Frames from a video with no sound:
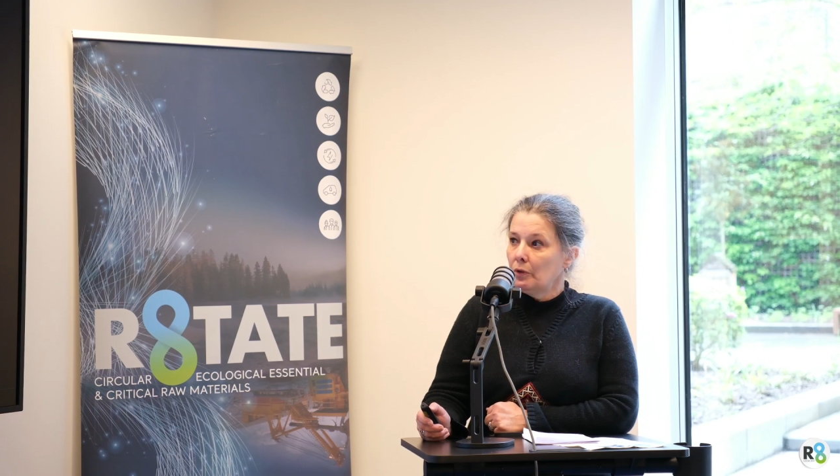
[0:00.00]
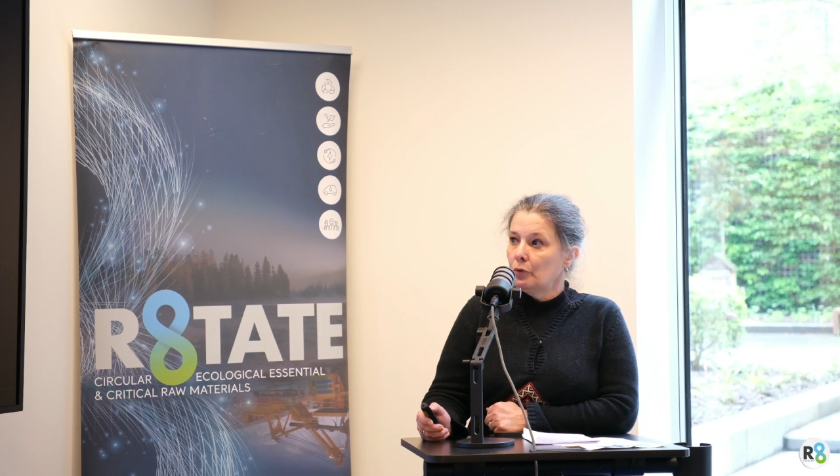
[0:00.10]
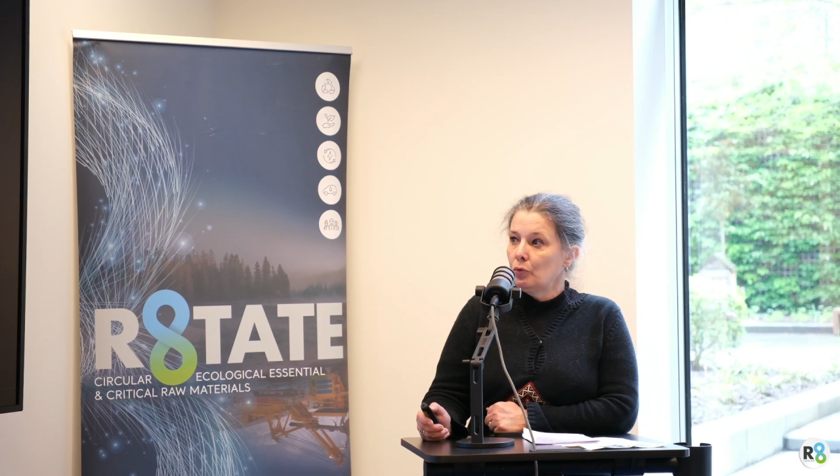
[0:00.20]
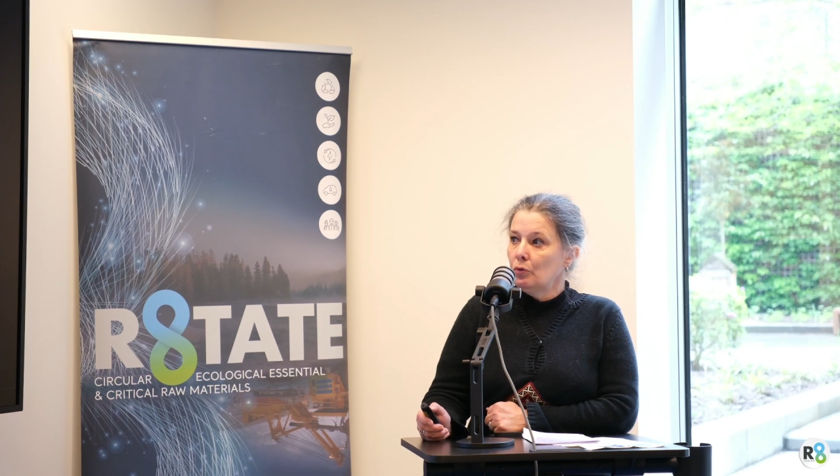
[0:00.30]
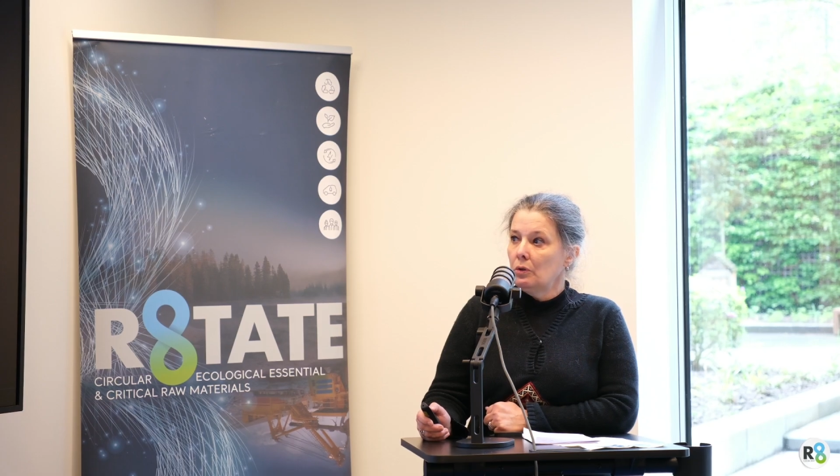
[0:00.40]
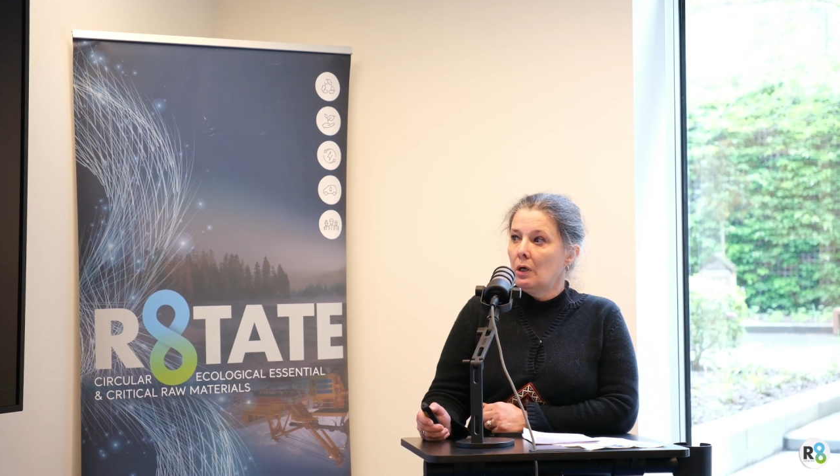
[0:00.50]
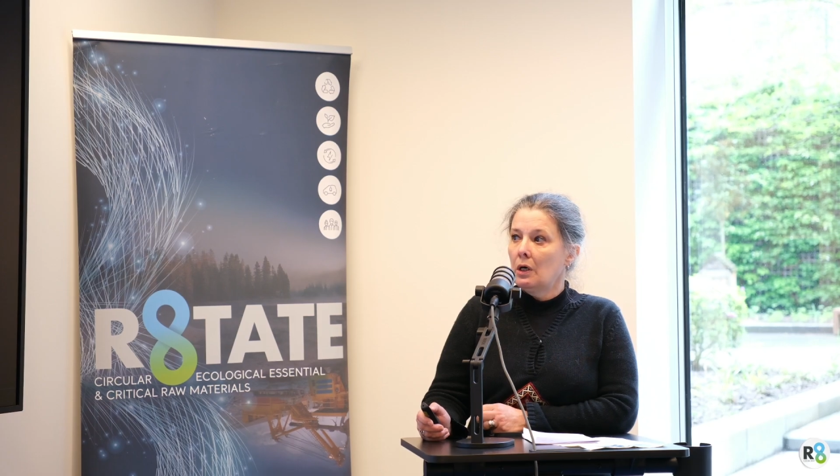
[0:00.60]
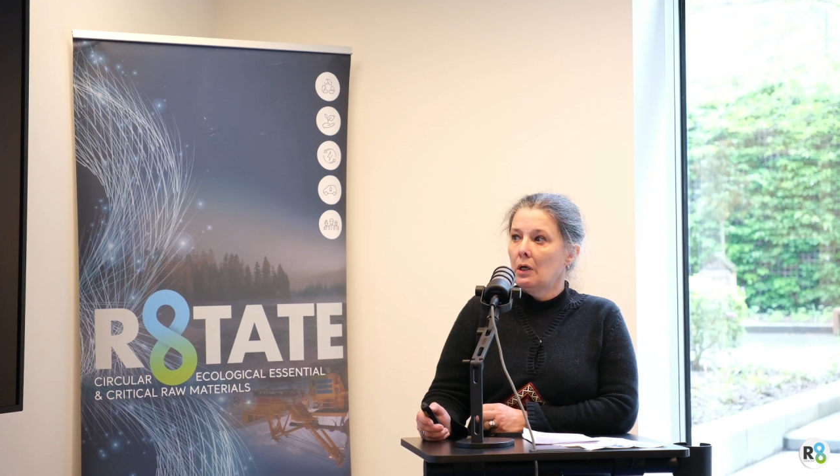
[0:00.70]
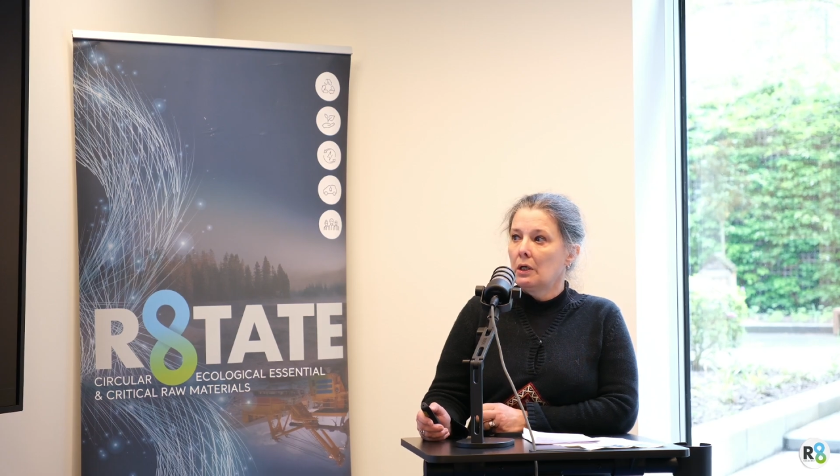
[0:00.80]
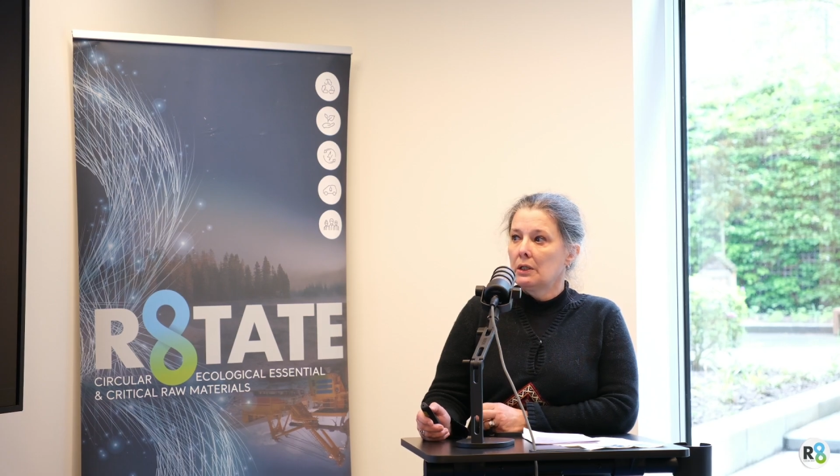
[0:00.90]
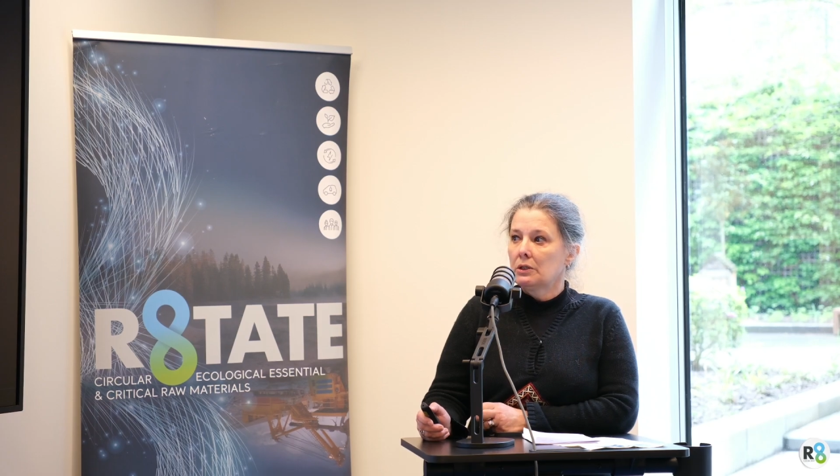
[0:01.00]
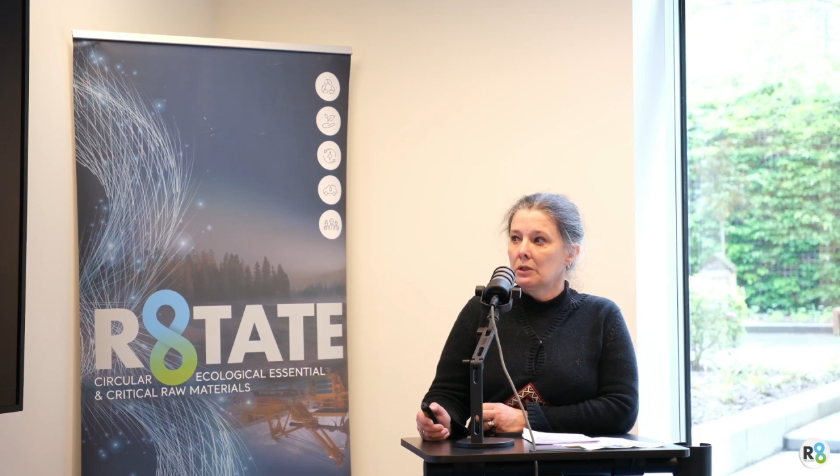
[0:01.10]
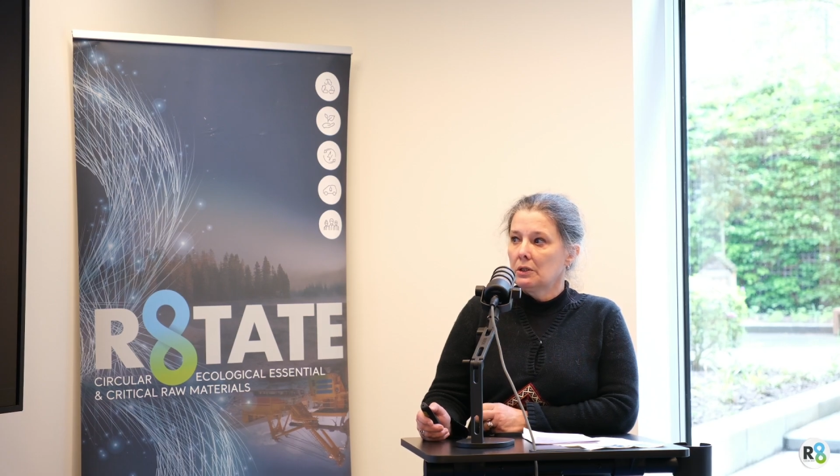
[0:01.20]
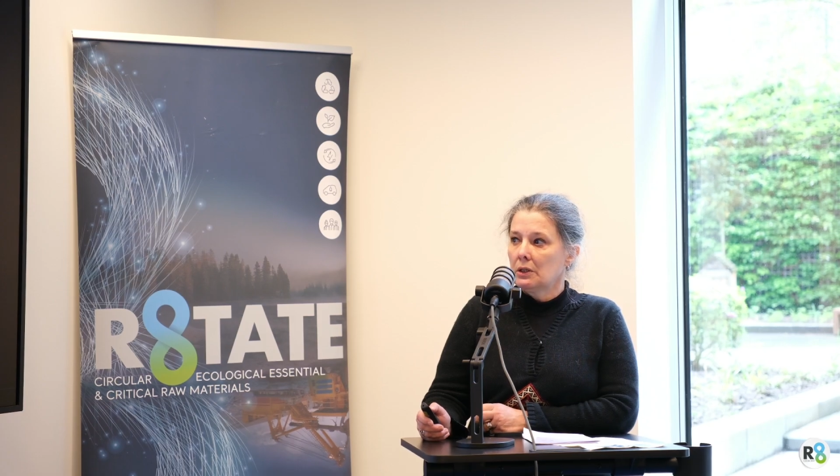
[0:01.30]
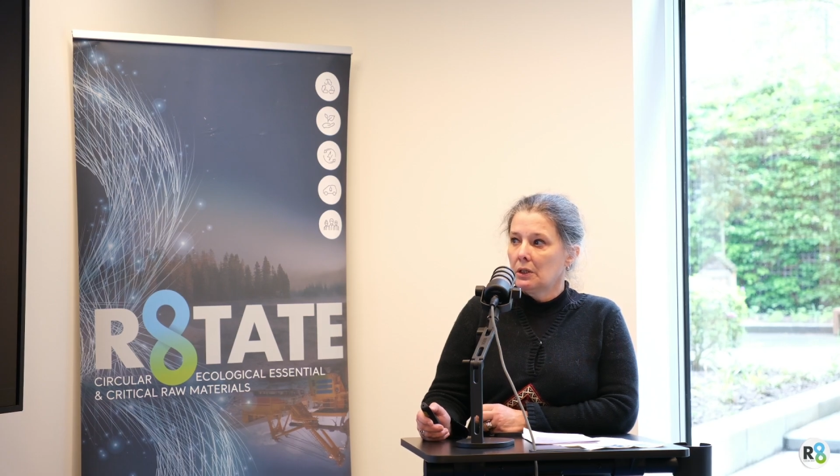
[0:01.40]
2 are
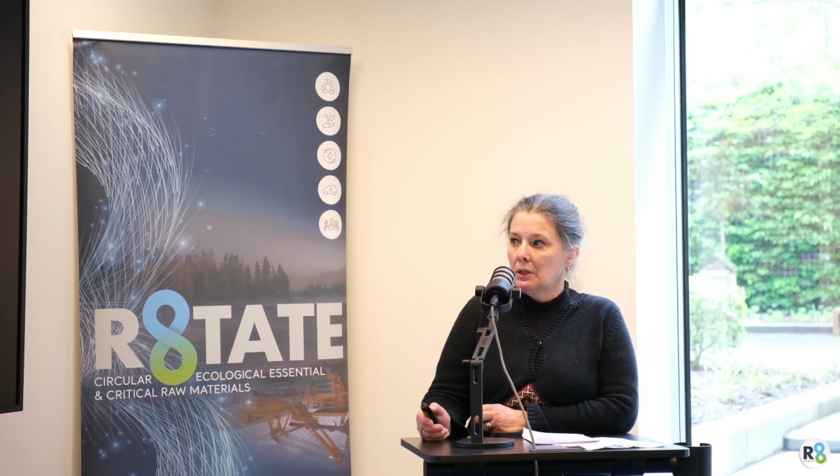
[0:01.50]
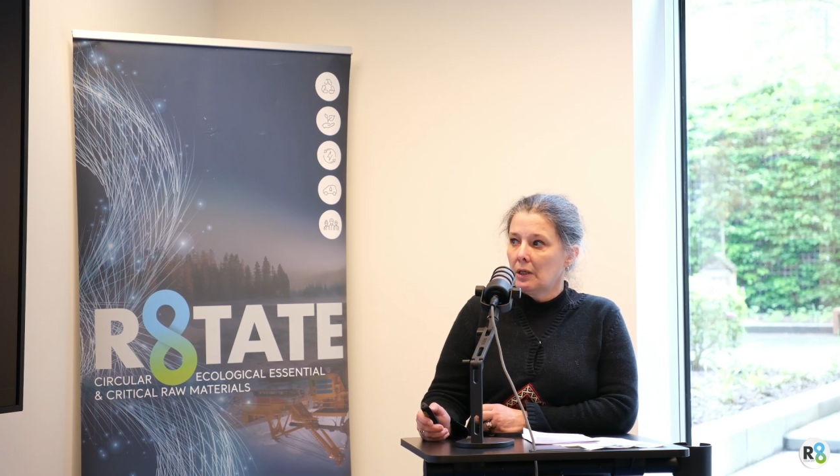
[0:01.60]
external